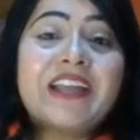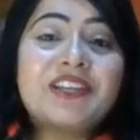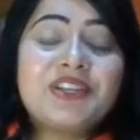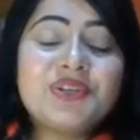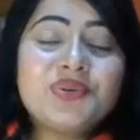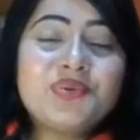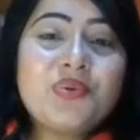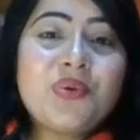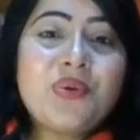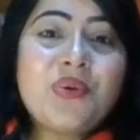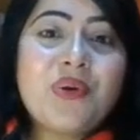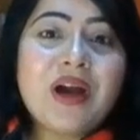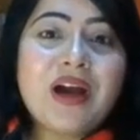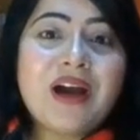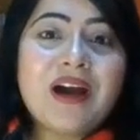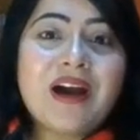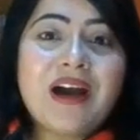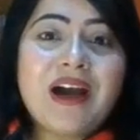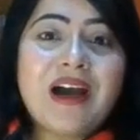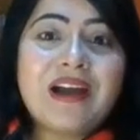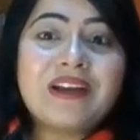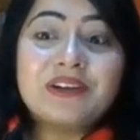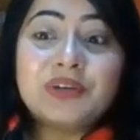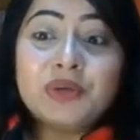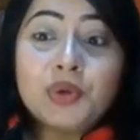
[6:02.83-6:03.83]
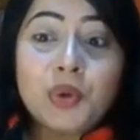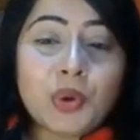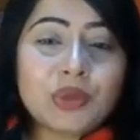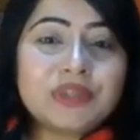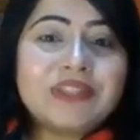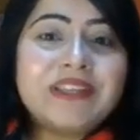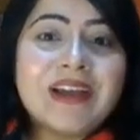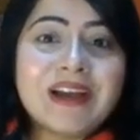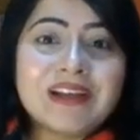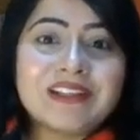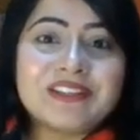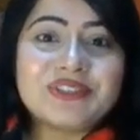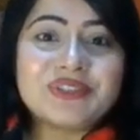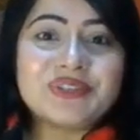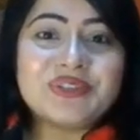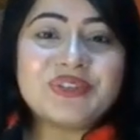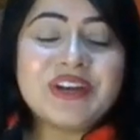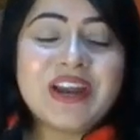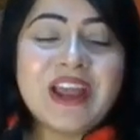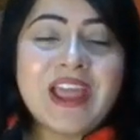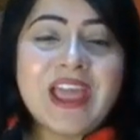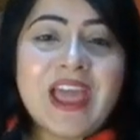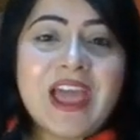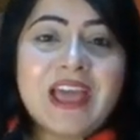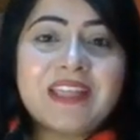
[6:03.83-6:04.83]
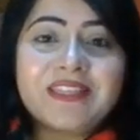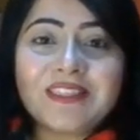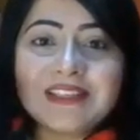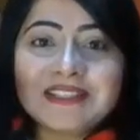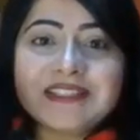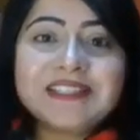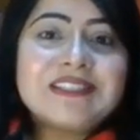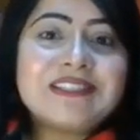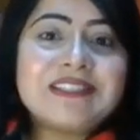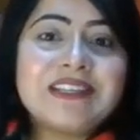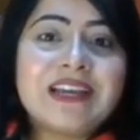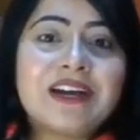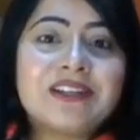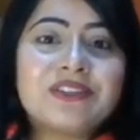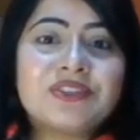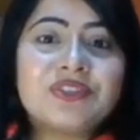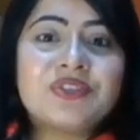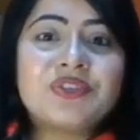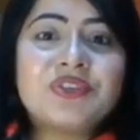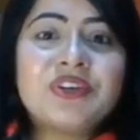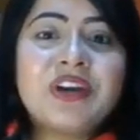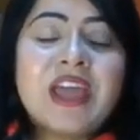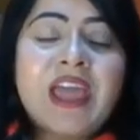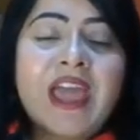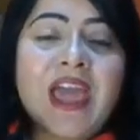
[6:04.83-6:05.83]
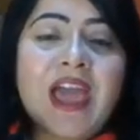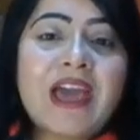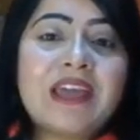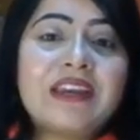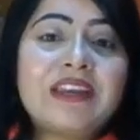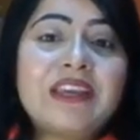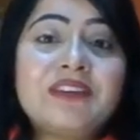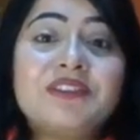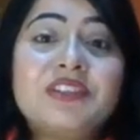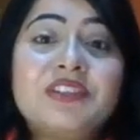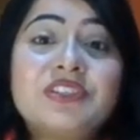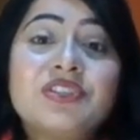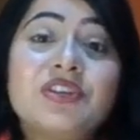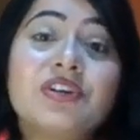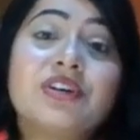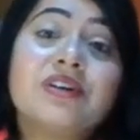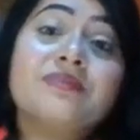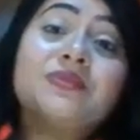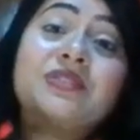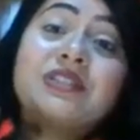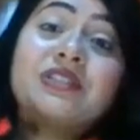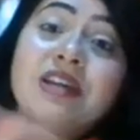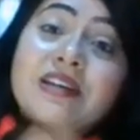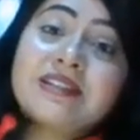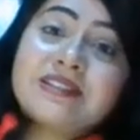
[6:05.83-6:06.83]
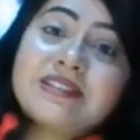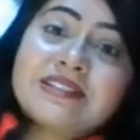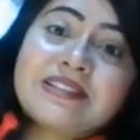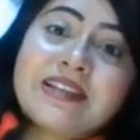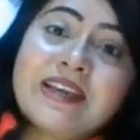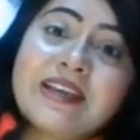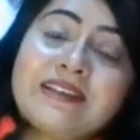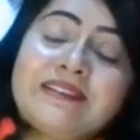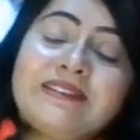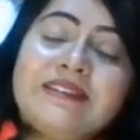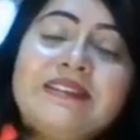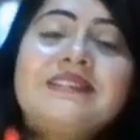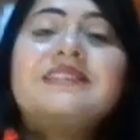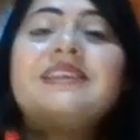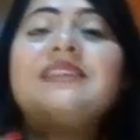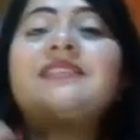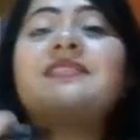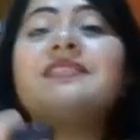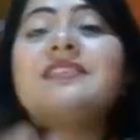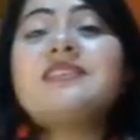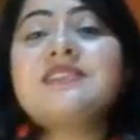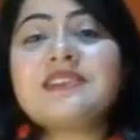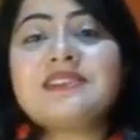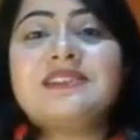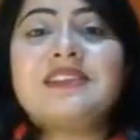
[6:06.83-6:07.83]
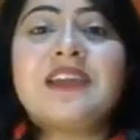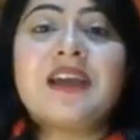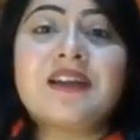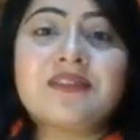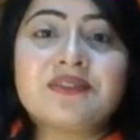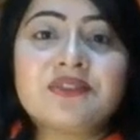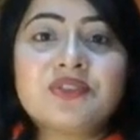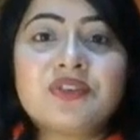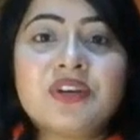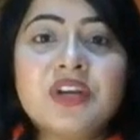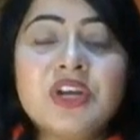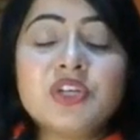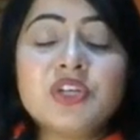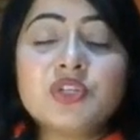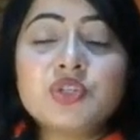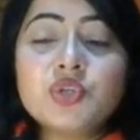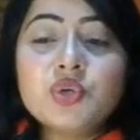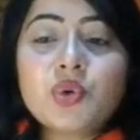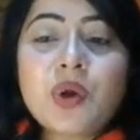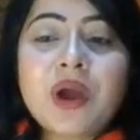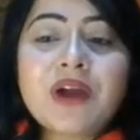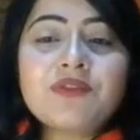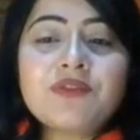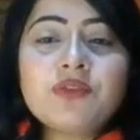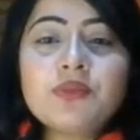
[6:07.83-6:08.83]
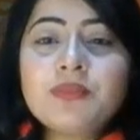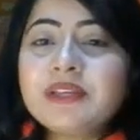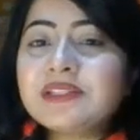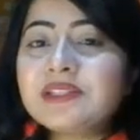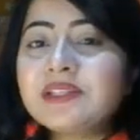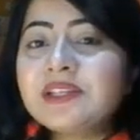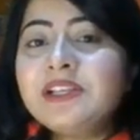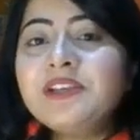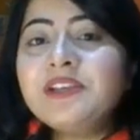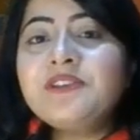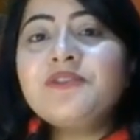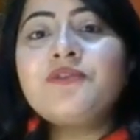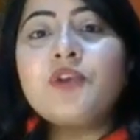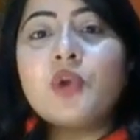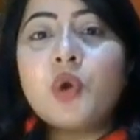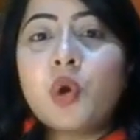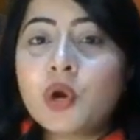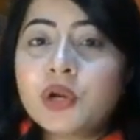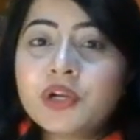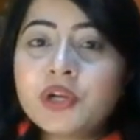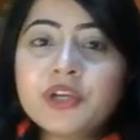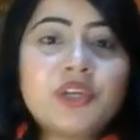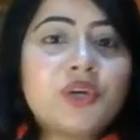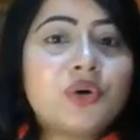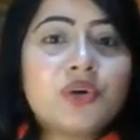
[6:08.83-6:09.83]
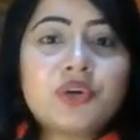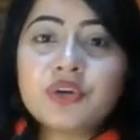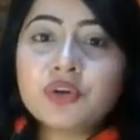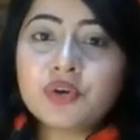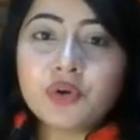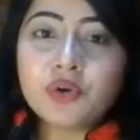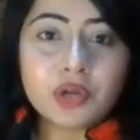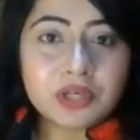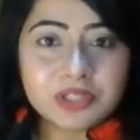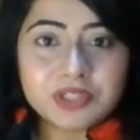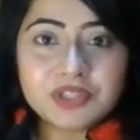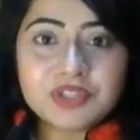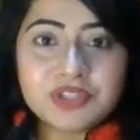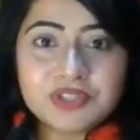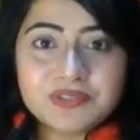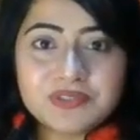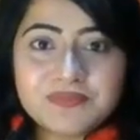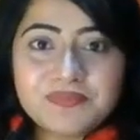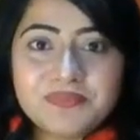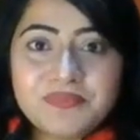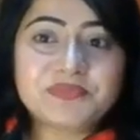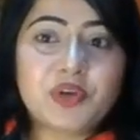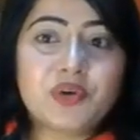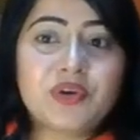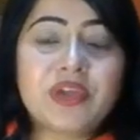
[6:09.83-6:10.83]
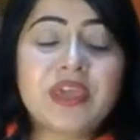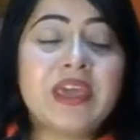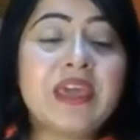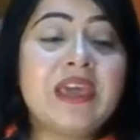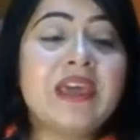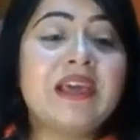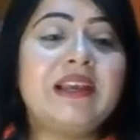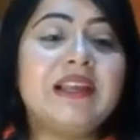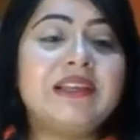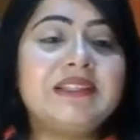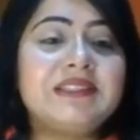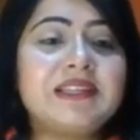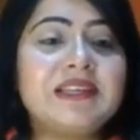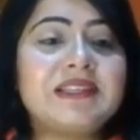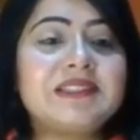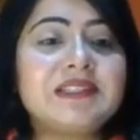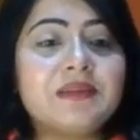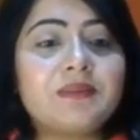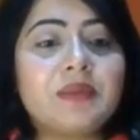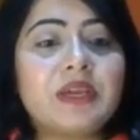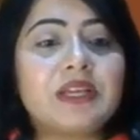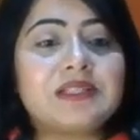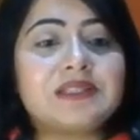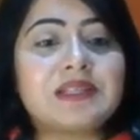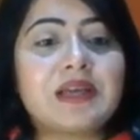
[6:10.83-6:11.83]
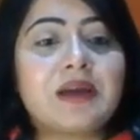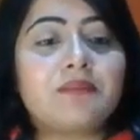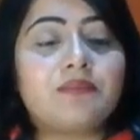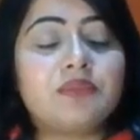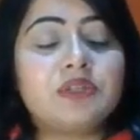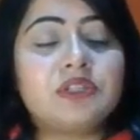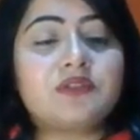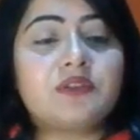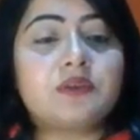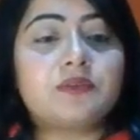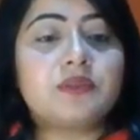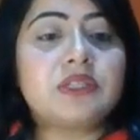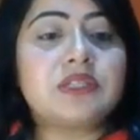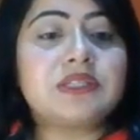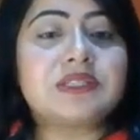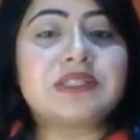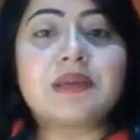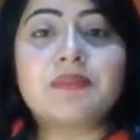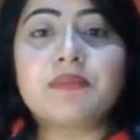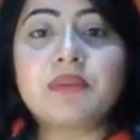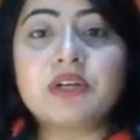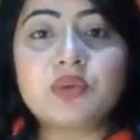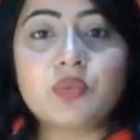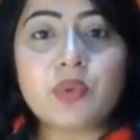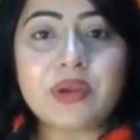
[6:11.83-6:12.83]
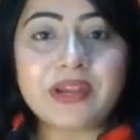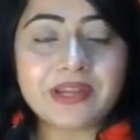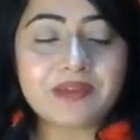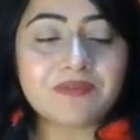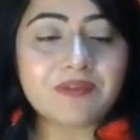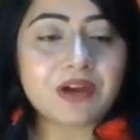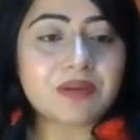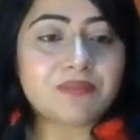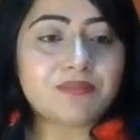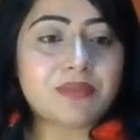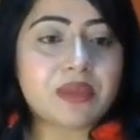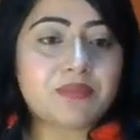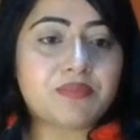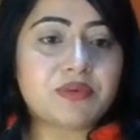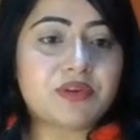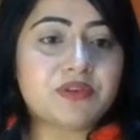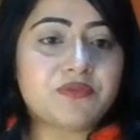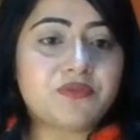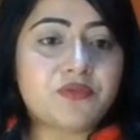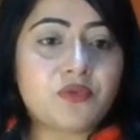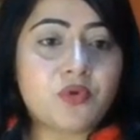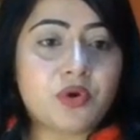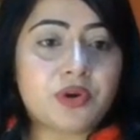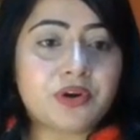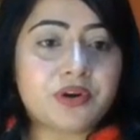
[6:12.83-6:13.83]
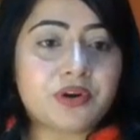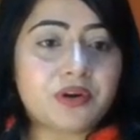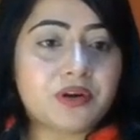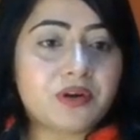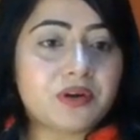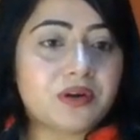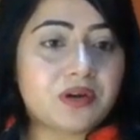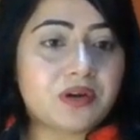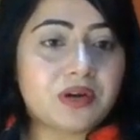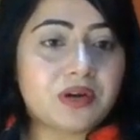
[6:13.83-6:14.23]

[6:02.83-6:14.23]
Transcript: and you know the answer, and this is the answer, and if the circumstance is like this, then this is the answer. So you have to basically flaunt your knowledge. Okay, let's take some examples from the December 21 paper for